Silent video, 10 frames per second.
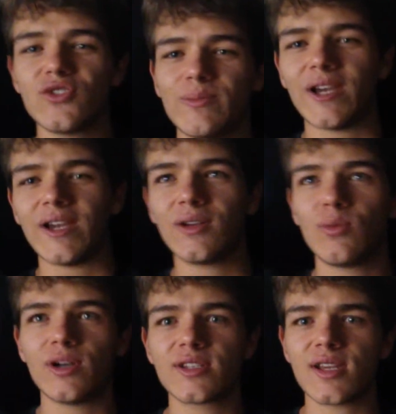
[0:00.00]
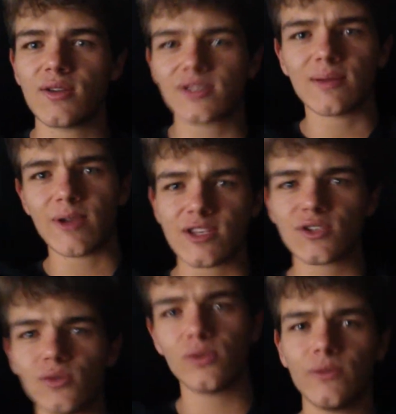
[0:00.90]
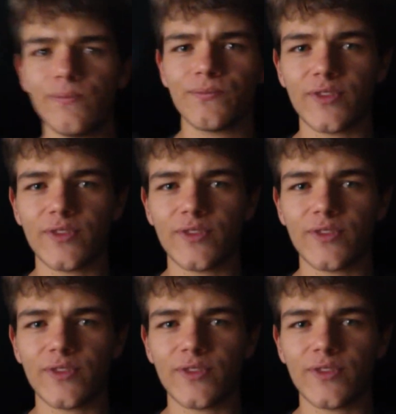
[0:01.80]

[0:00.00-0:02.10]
dream I had was I was at my school,